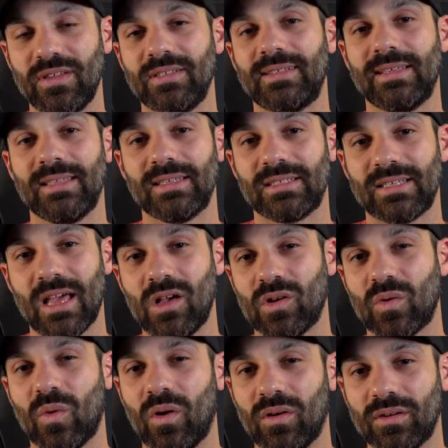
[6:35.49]
into the
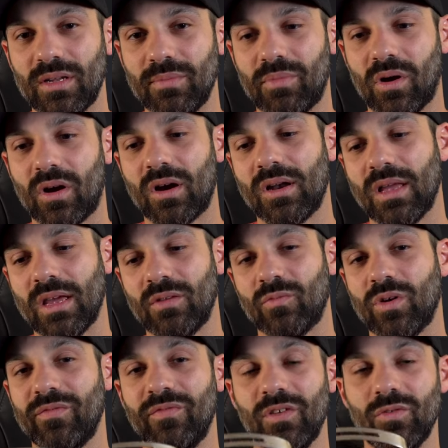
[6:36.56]
sound quality part and
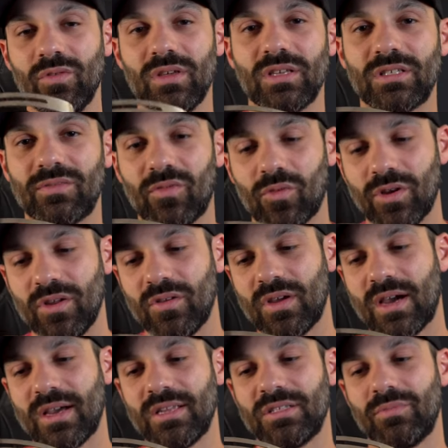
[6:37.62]
review this for you
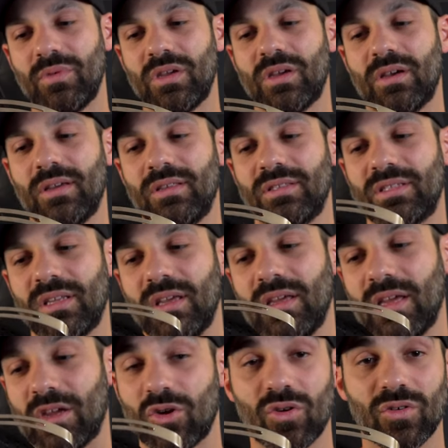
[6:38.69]
guys because
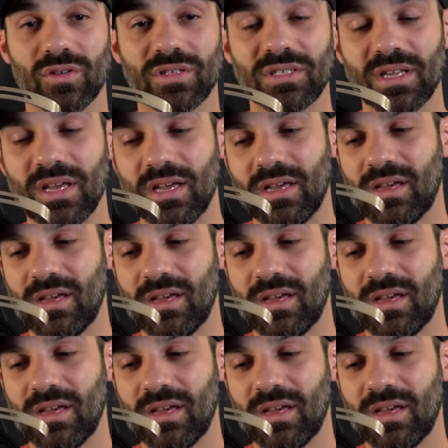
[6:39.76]
and girls